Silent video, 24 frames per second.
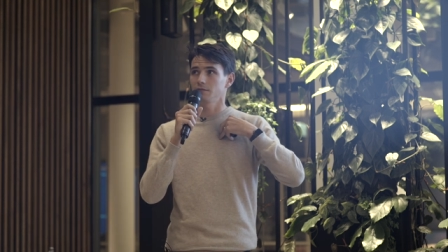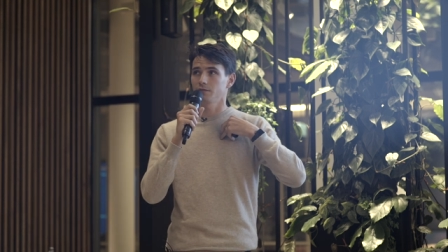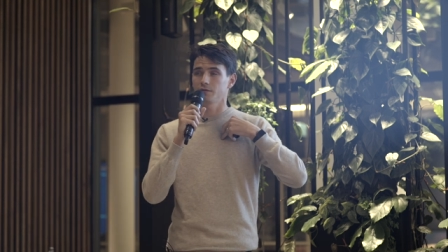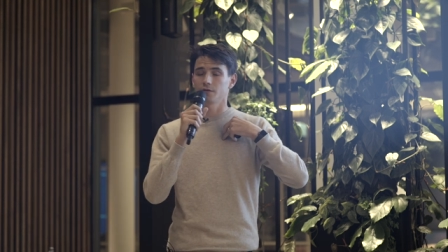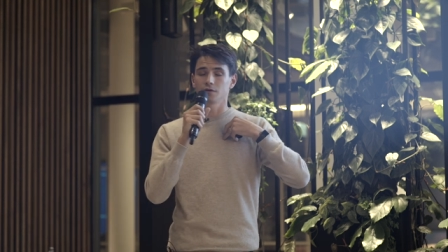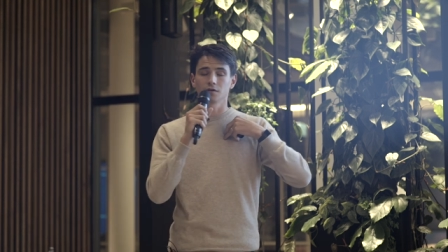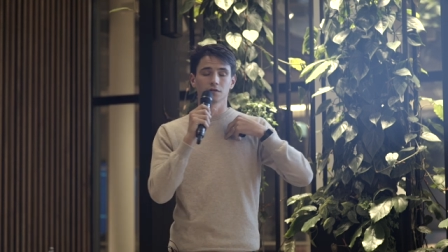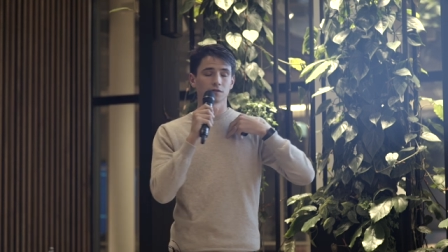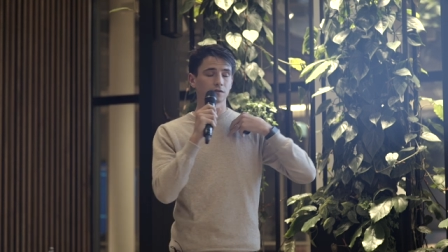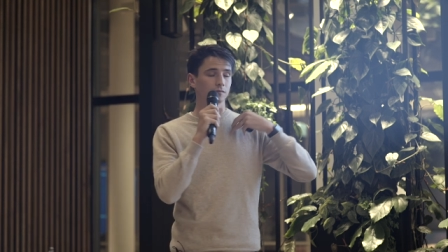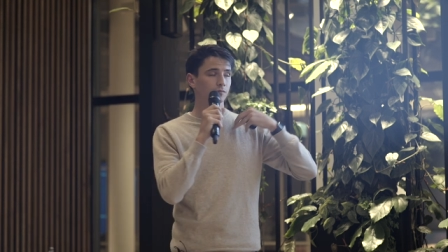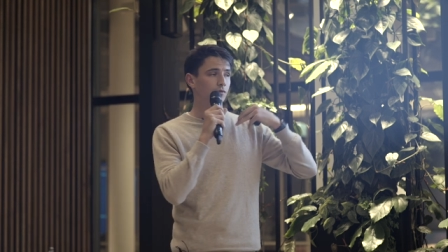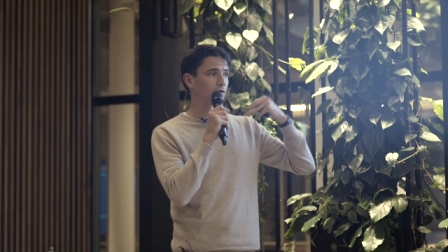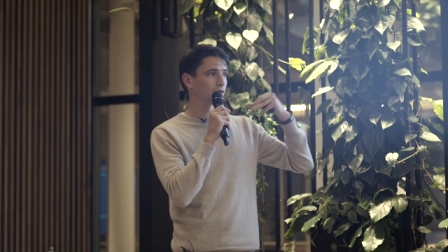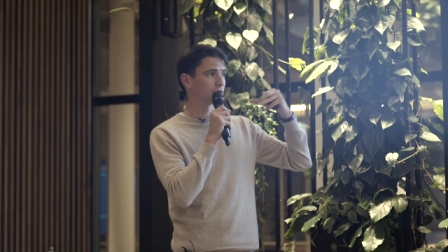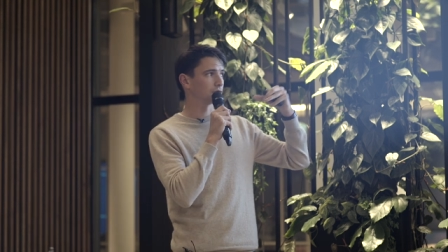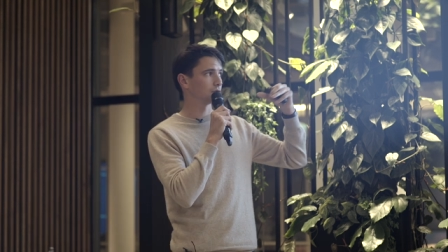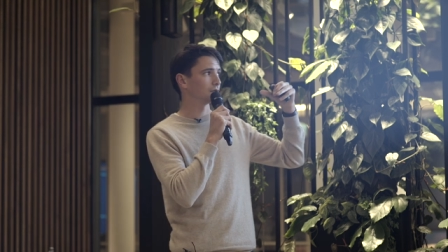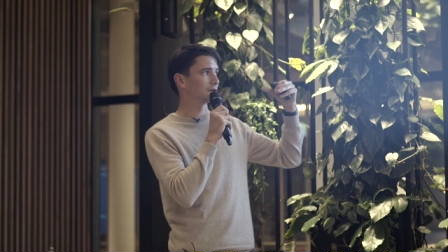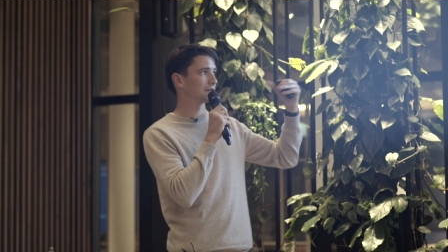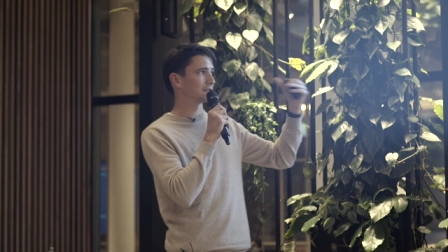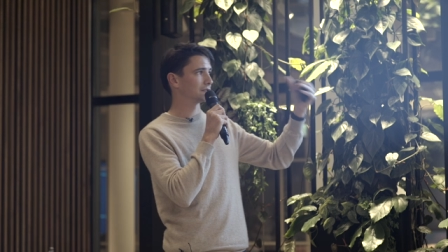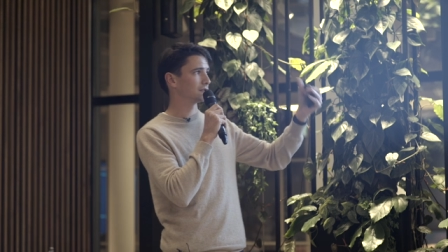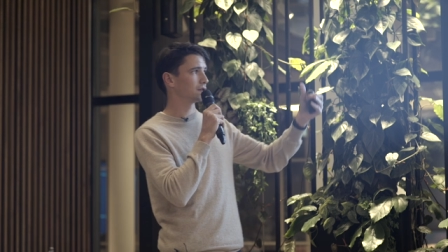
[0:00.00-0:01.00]
first, but
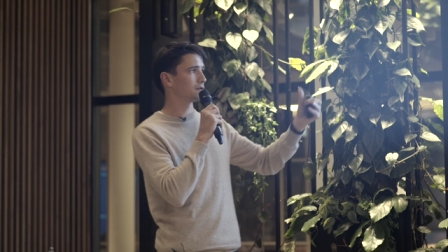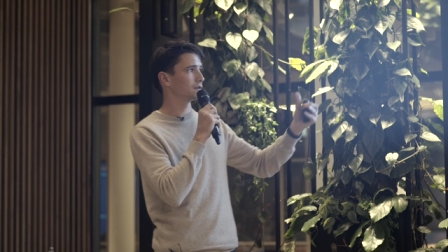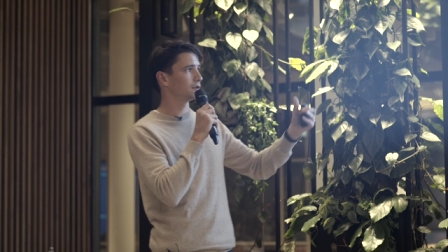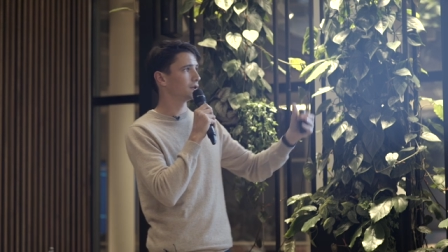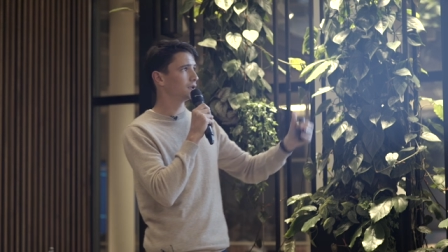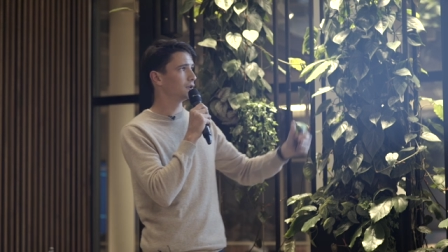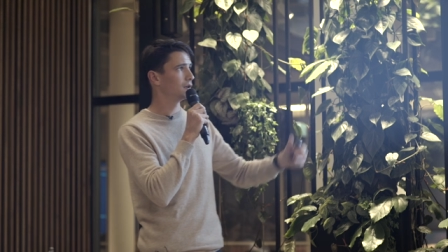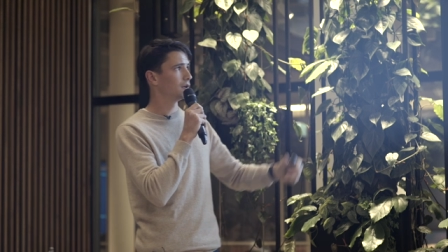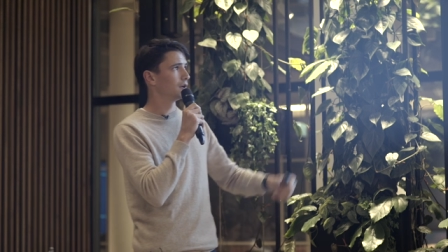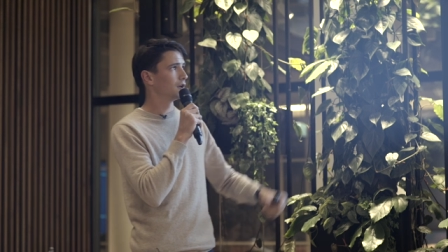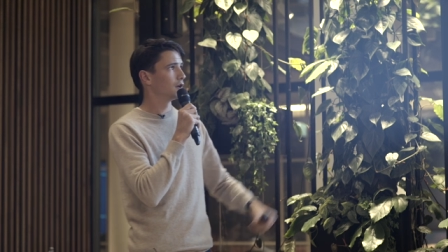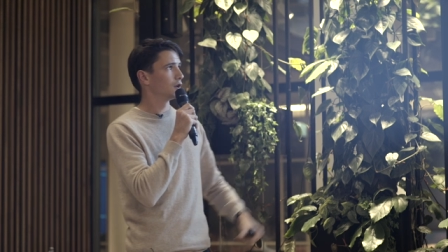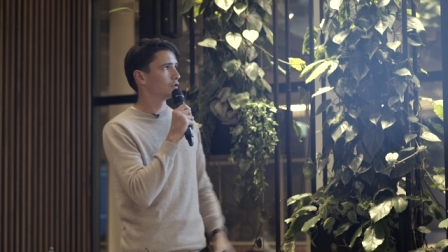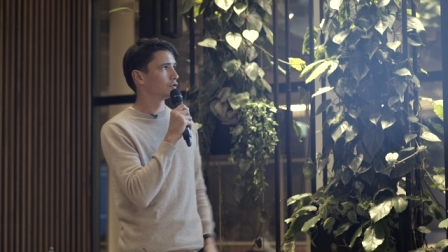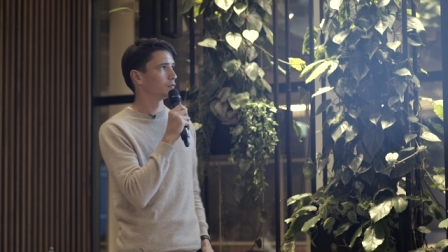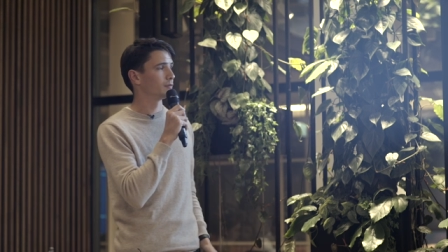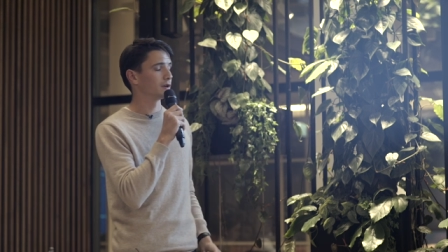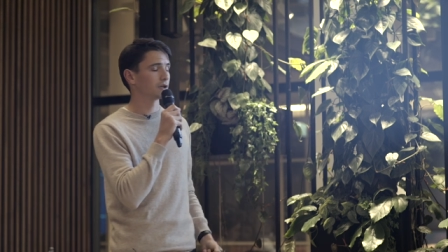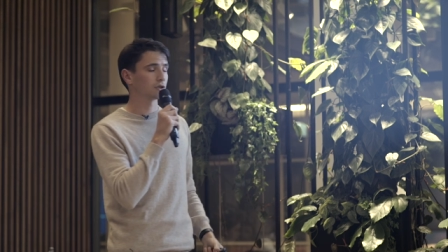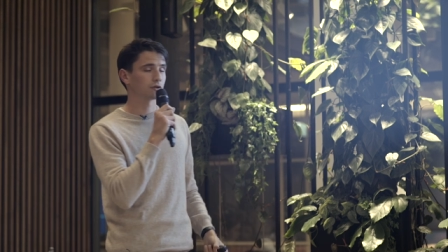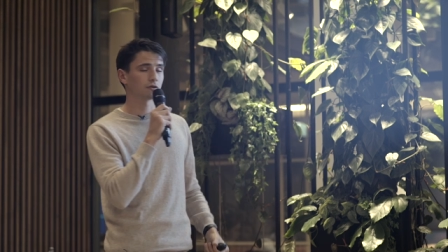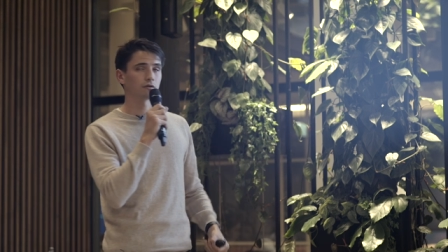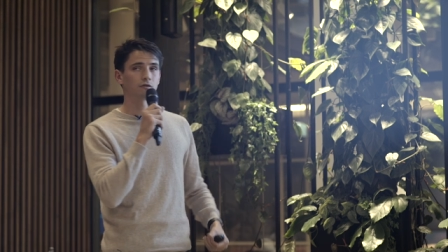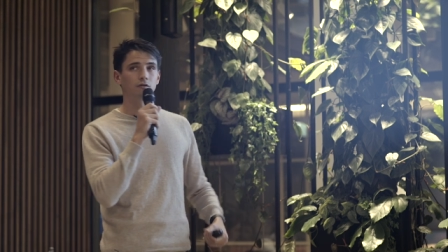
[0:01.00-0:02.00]
also externally, to
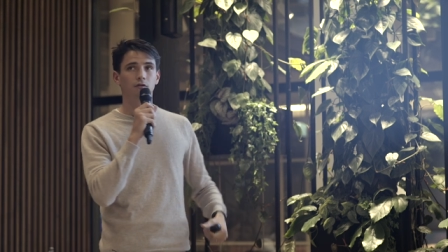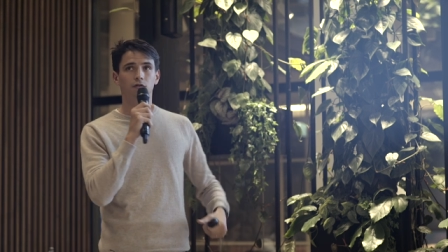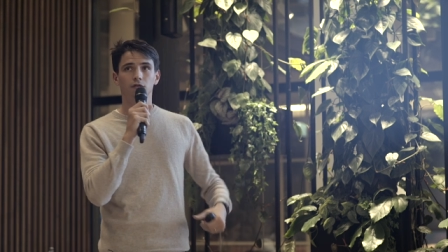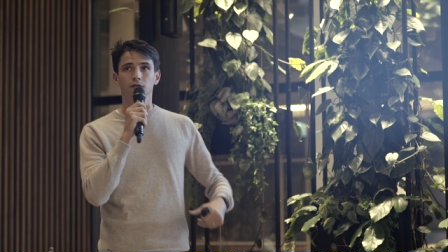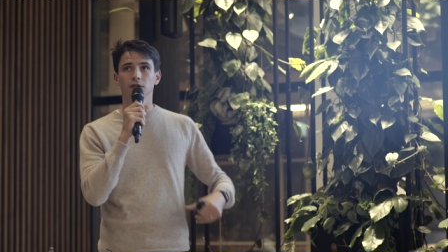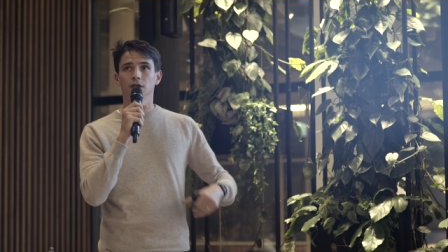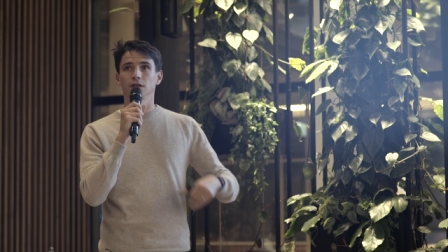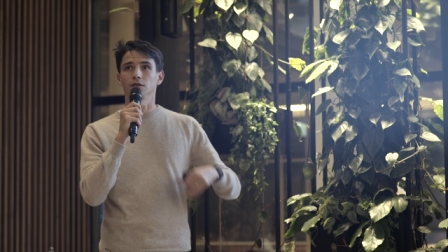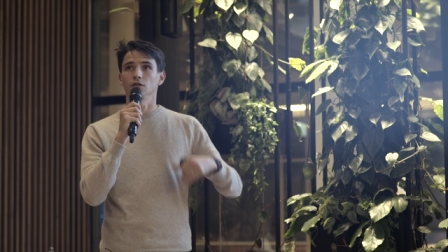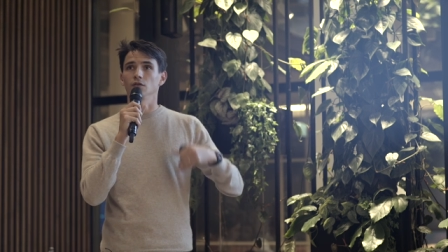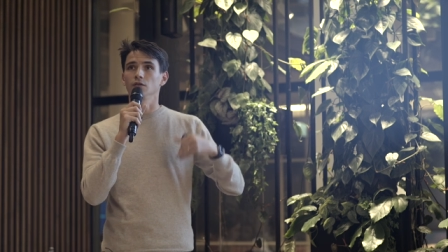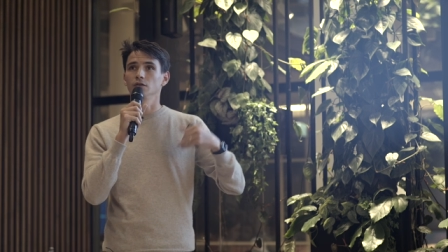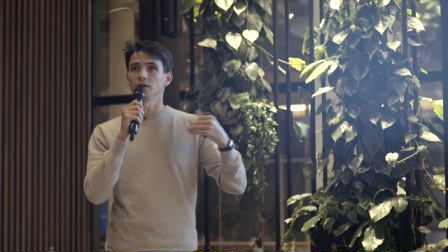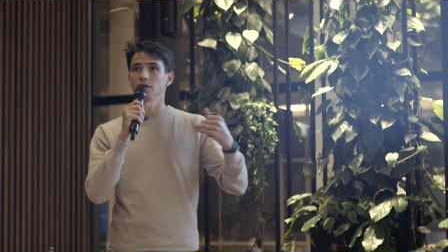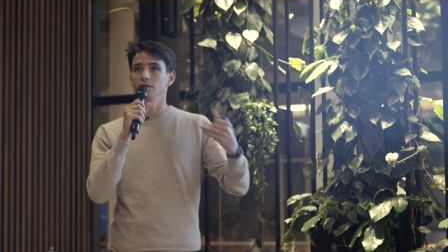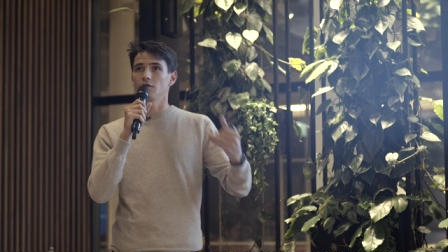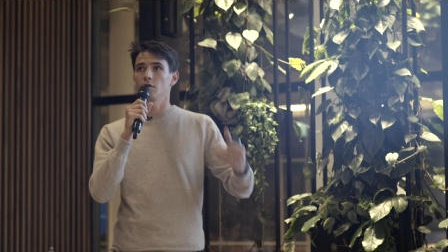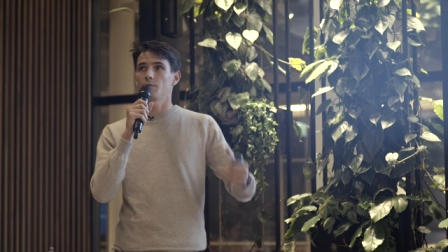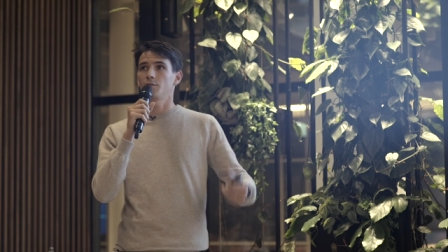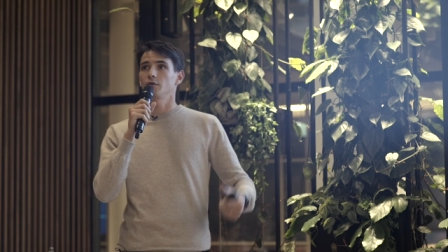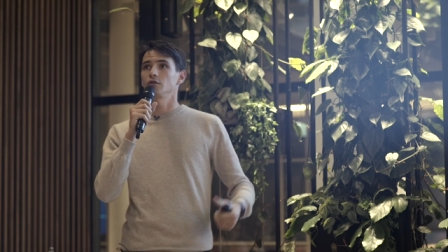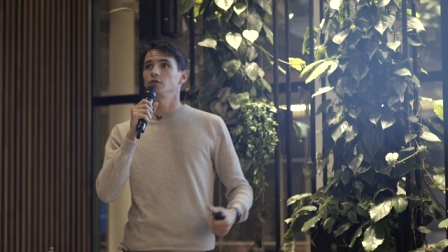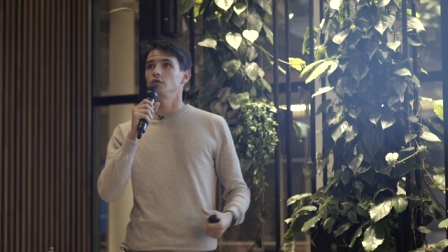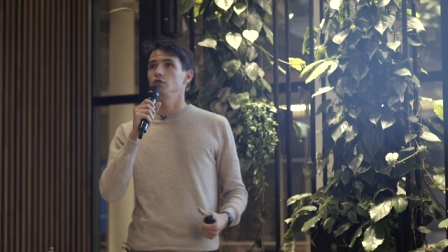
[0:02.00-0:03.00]
make sure that all the
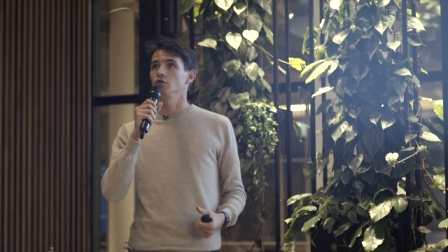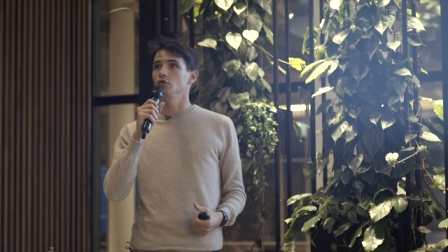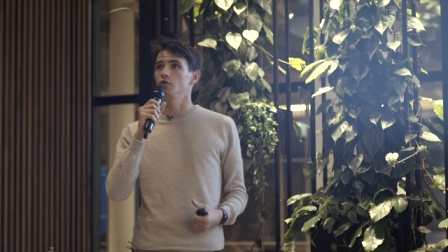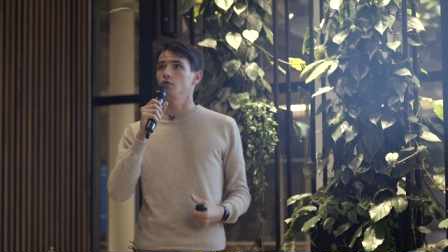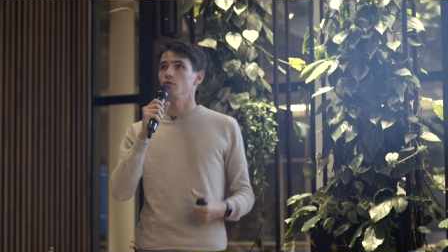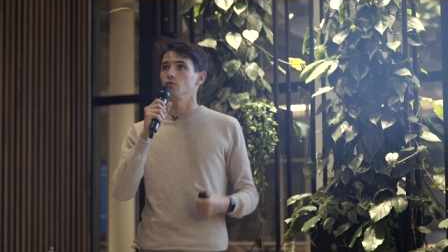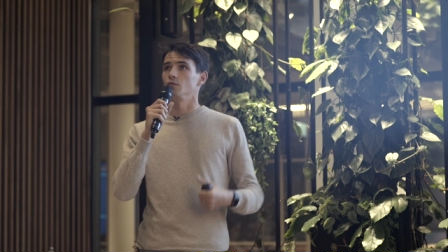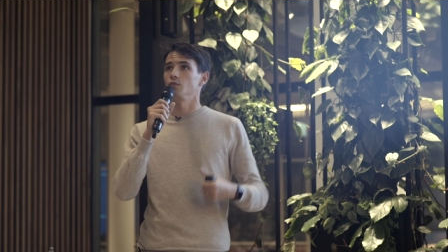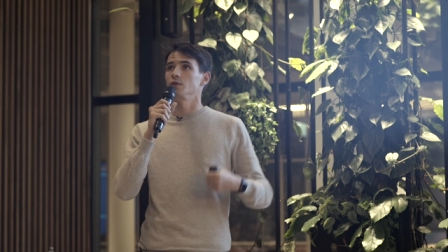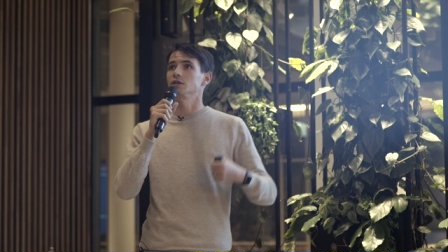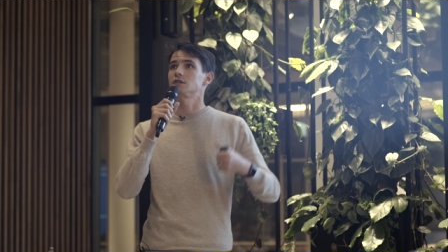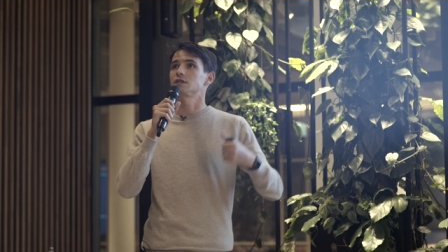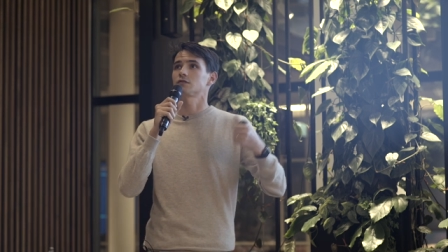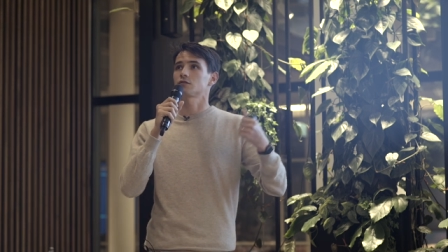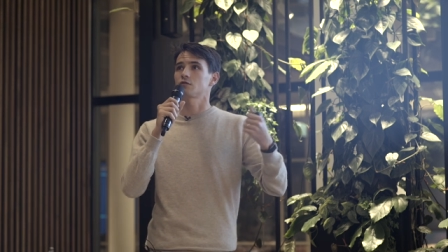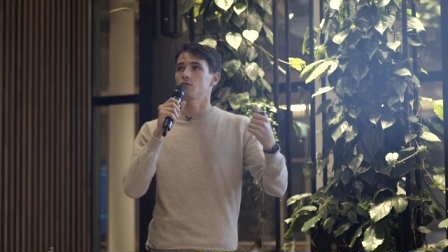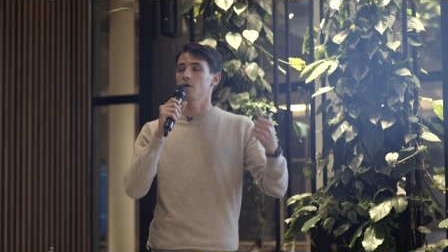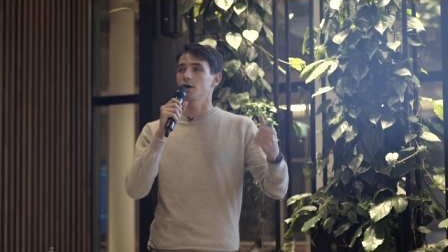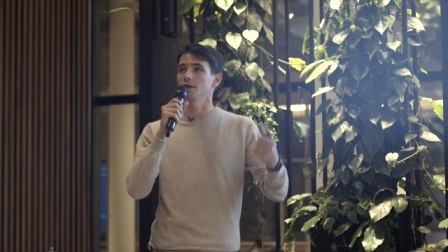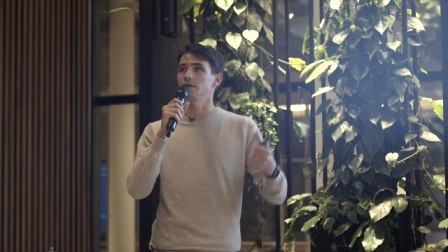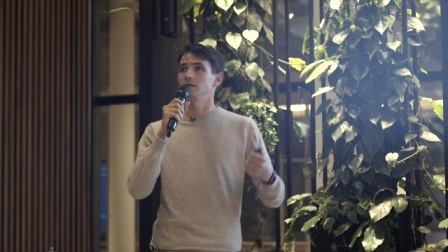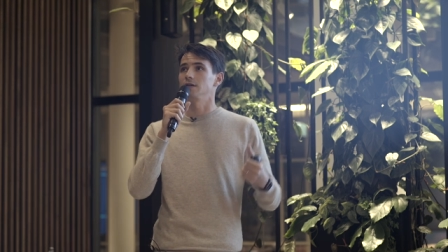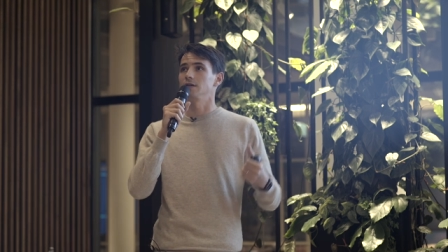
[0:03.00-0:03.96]
developers know which squad